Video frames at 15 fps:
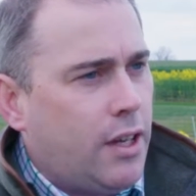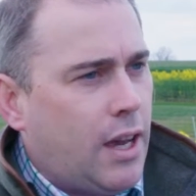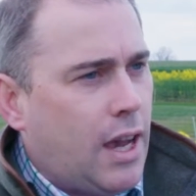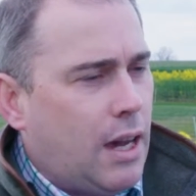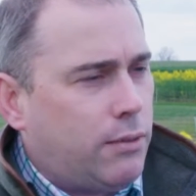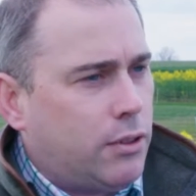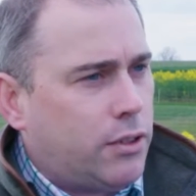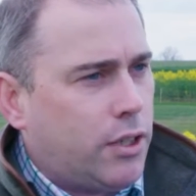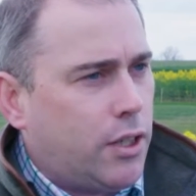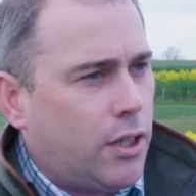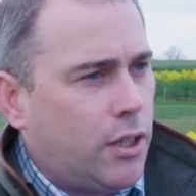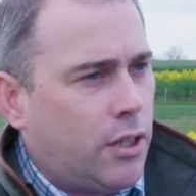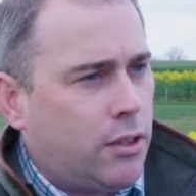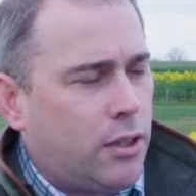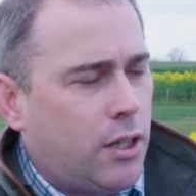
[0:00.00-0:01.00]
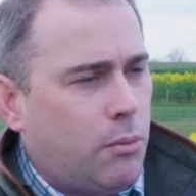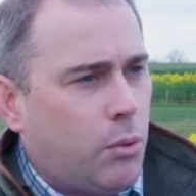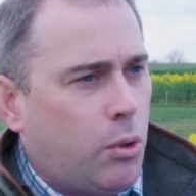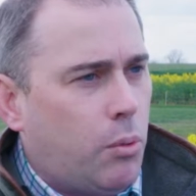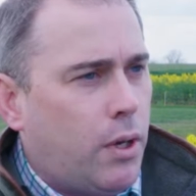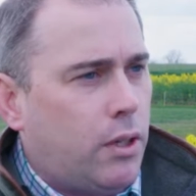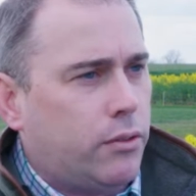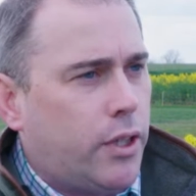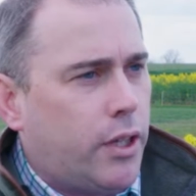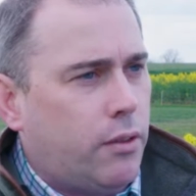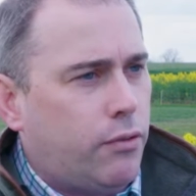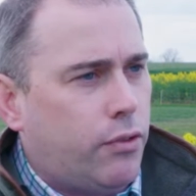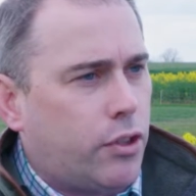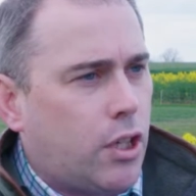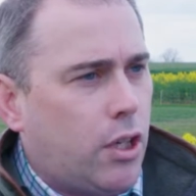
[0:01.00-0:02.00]
Avatar, and we're well
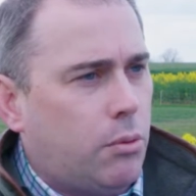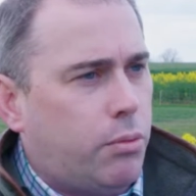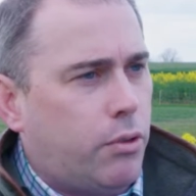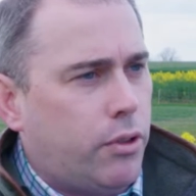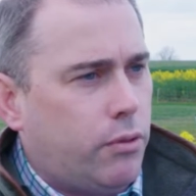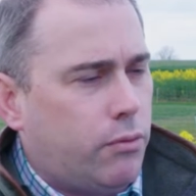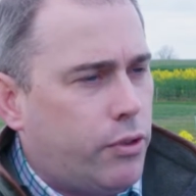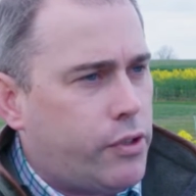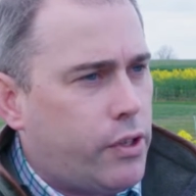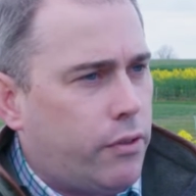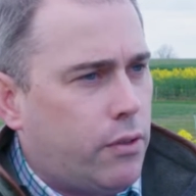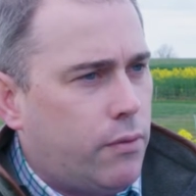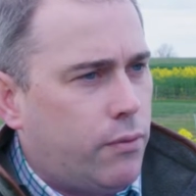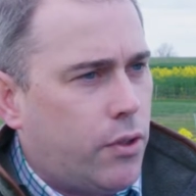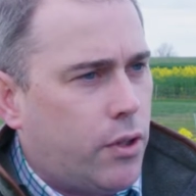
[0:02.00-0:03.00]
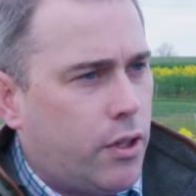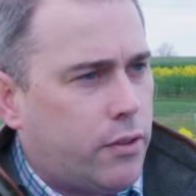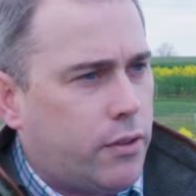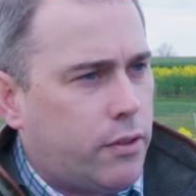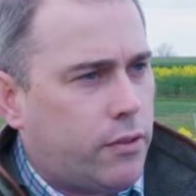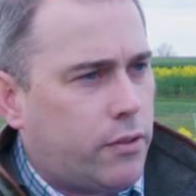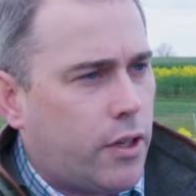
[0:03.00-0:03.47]
known for clubroot resistant varieties.